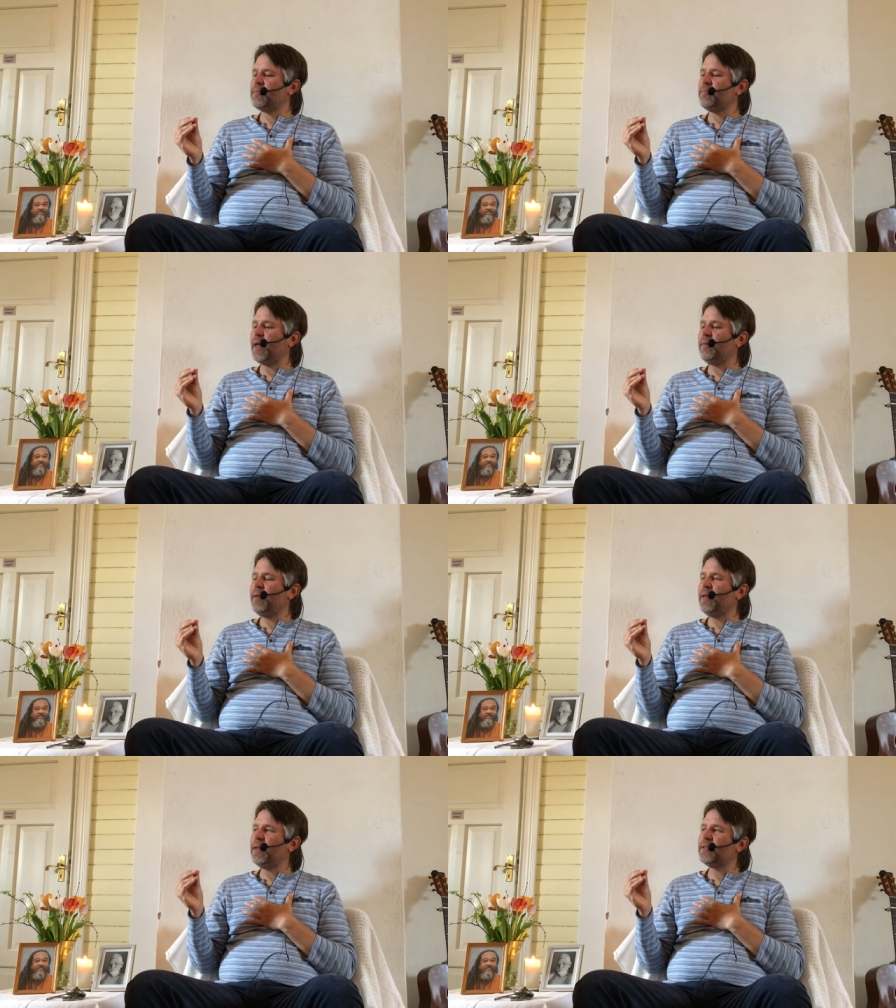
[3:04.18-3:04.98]

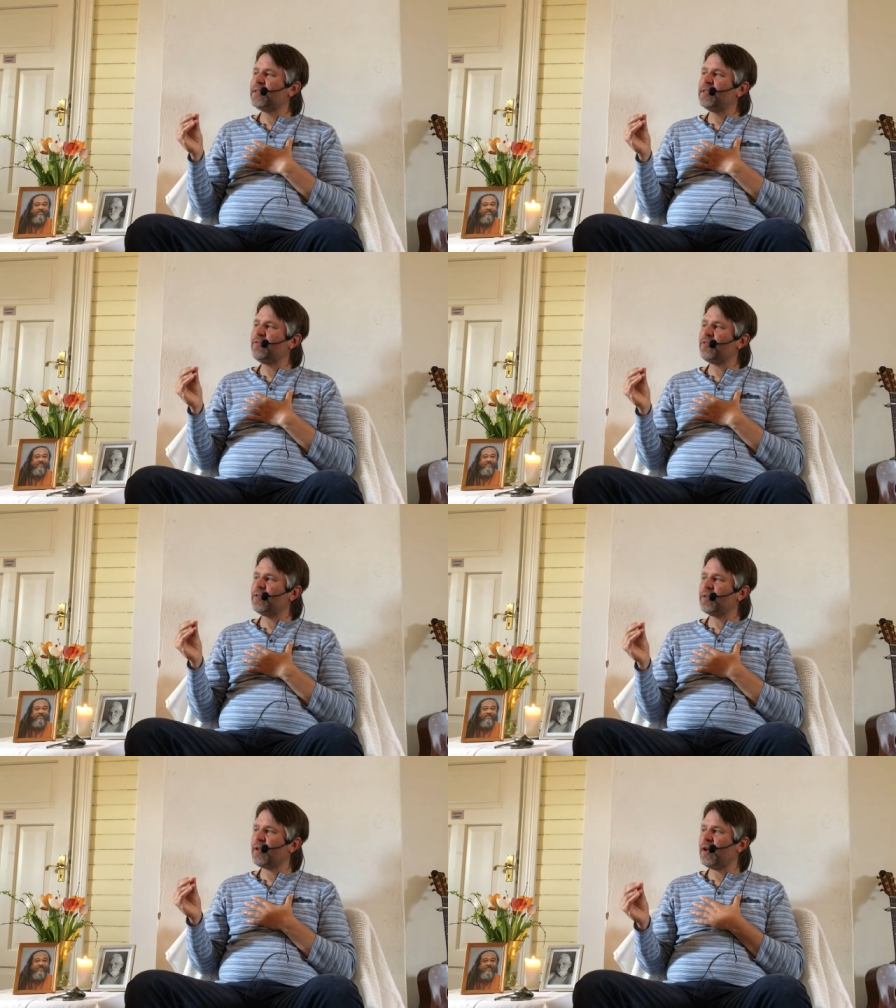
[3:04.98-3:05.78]
Maybe it's a
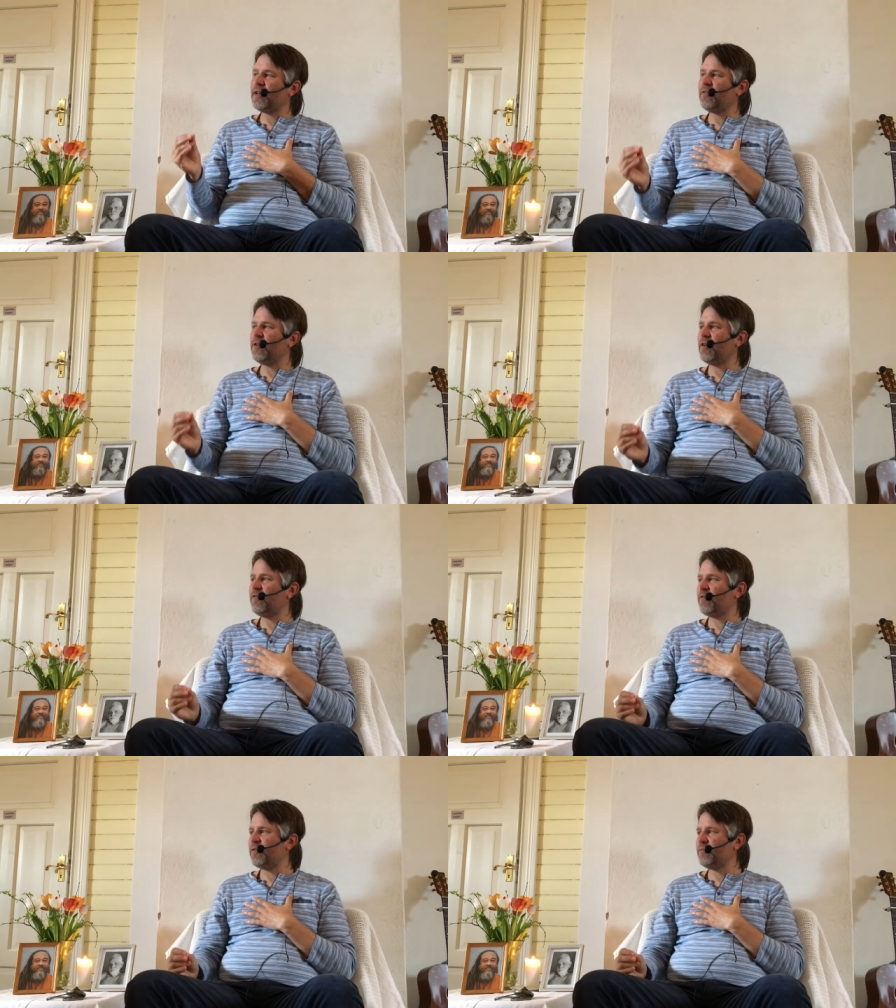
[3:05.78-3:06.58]
different kind of love.